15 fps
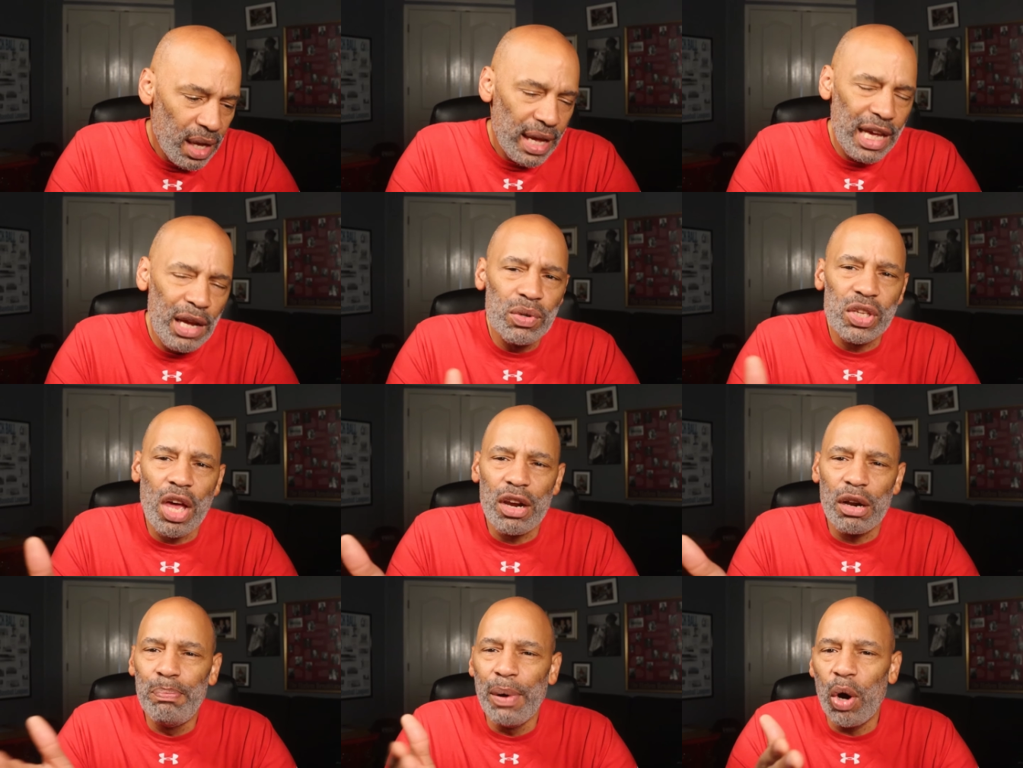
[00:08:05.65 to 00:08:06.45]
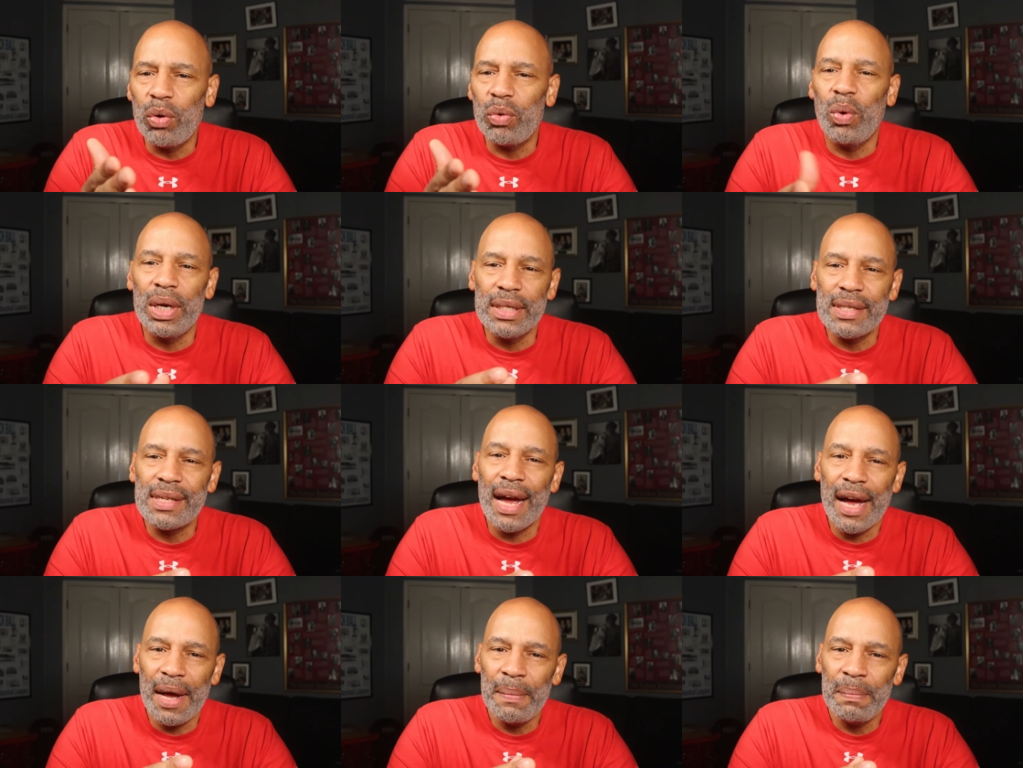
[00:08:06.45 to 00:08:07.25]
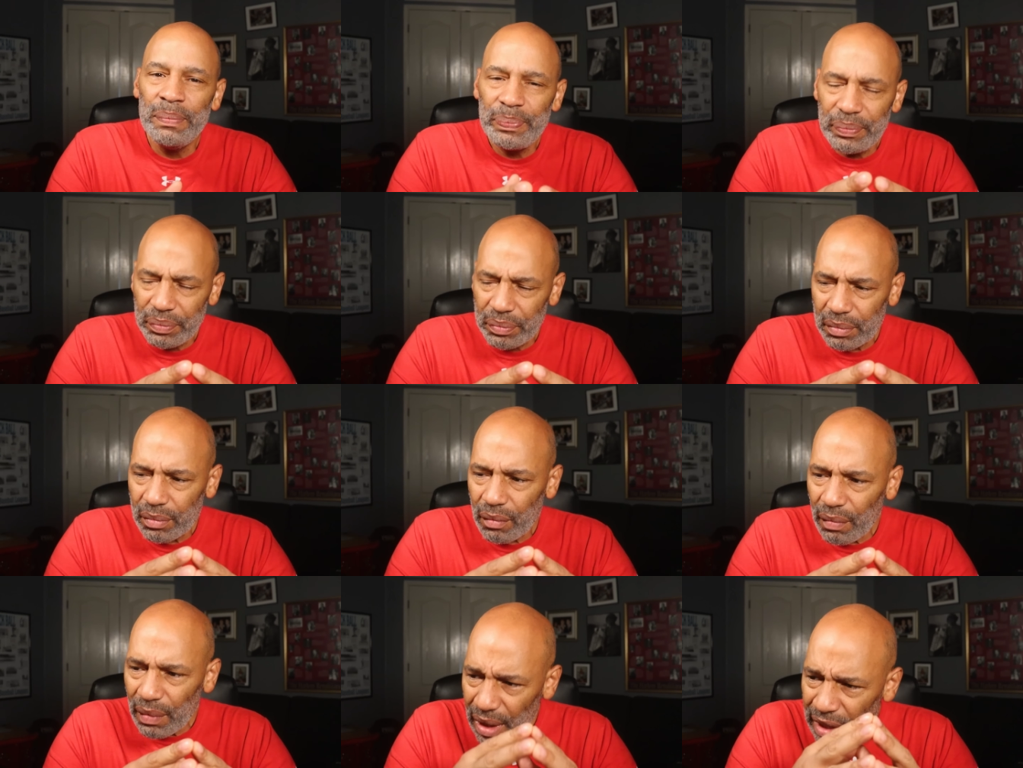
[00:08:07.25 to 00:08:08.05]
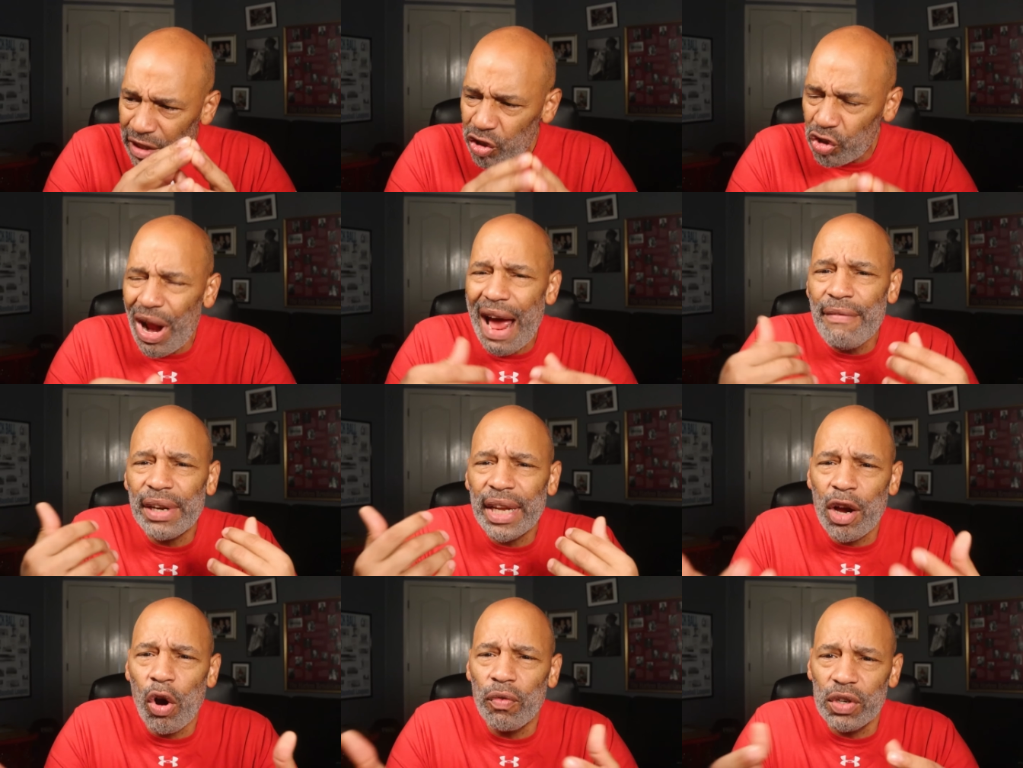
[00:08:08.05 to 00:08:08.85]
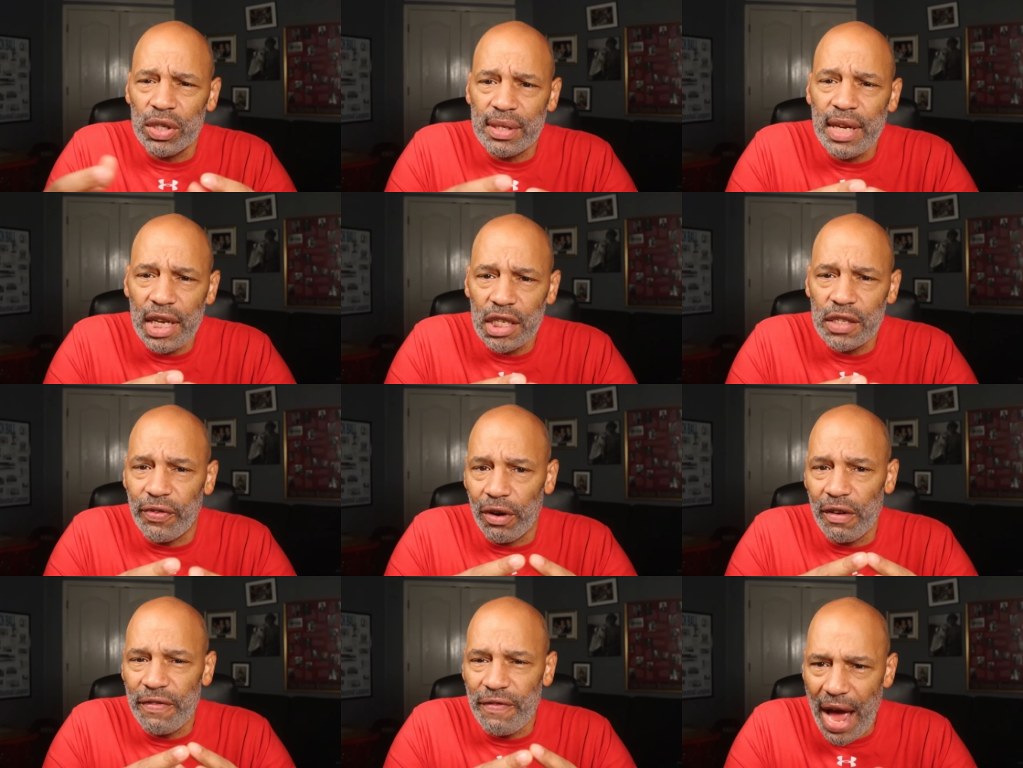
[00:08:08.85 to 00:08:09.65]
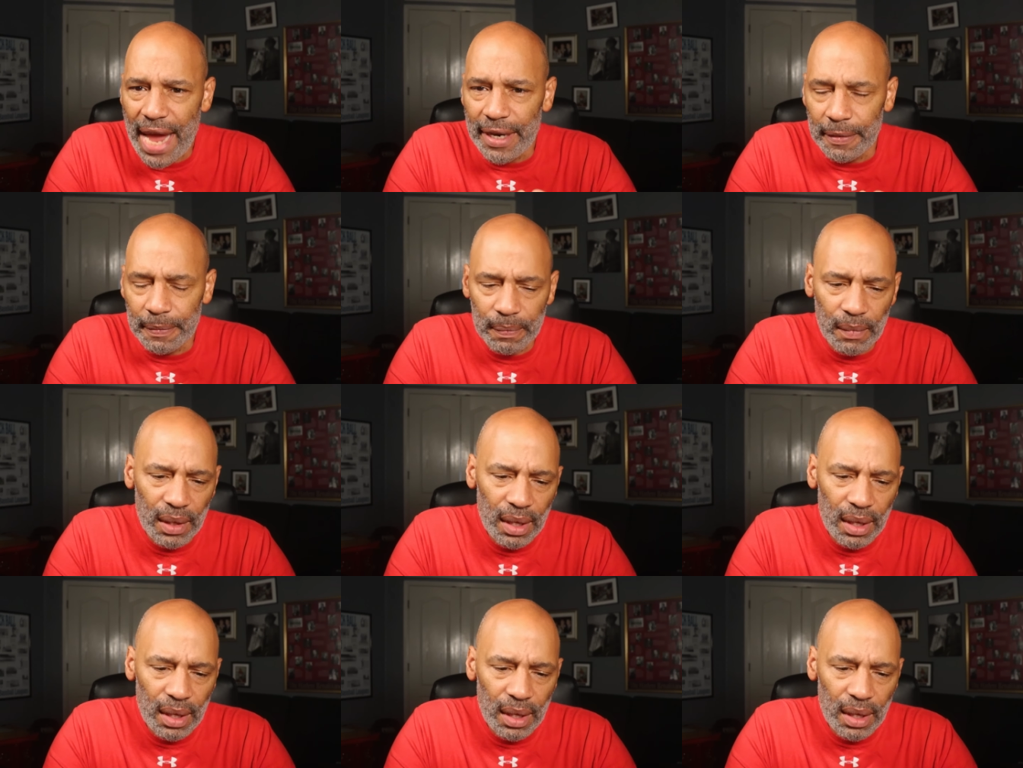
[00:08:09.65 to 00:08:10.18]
He was on a boat one time traveling overseas for a fight.